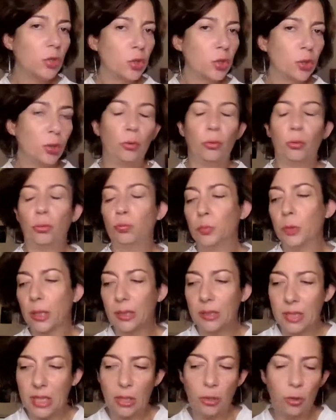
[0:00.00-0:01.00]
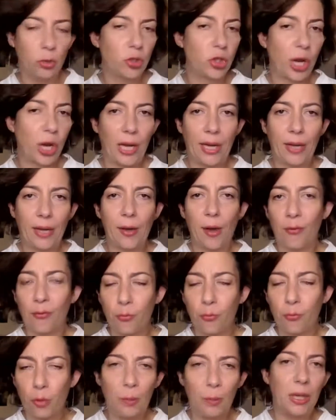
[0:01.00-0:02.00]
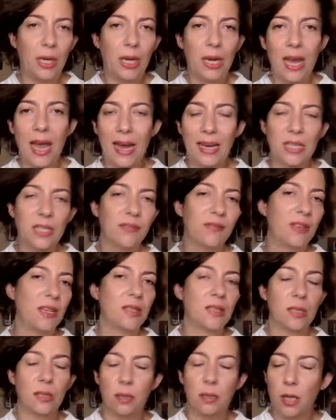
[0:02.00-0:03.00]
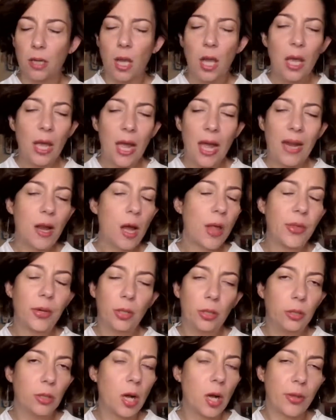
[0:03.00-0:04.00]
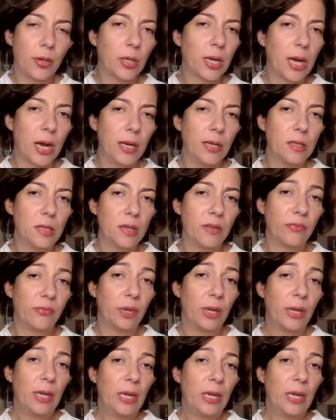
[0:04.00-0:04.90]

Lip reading: to the continued jailing of women and activists and other kinds of